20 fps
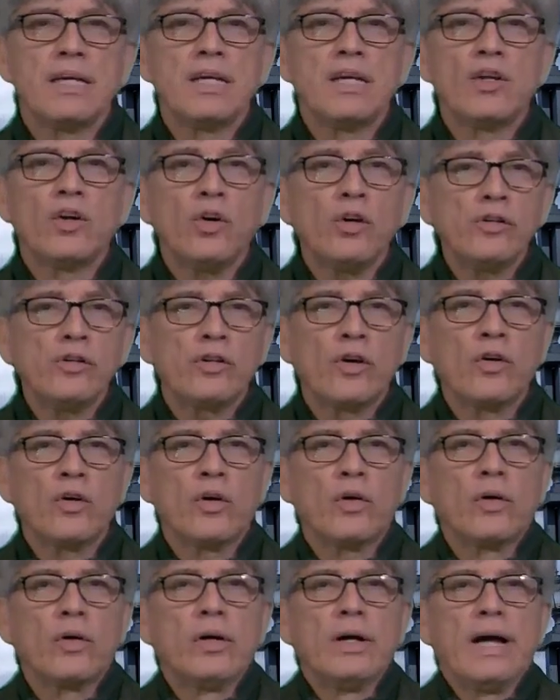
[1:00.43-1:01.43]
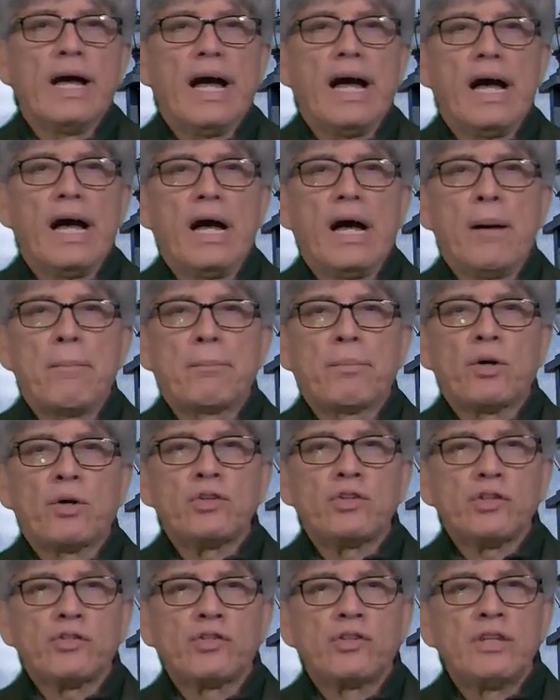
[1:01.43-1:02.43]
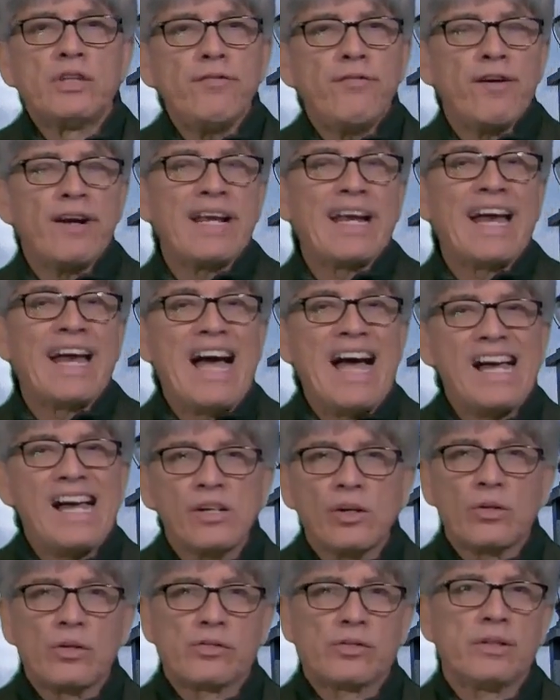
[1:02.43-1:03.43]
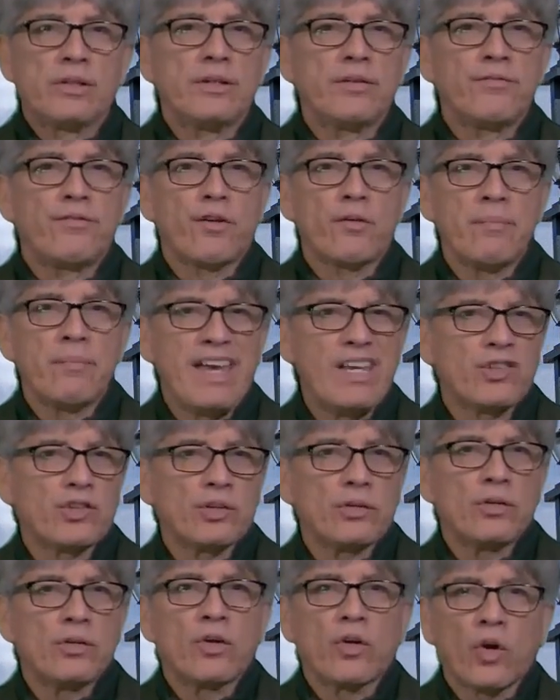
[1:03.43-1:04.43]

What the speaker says: It also approaches different angles in the information,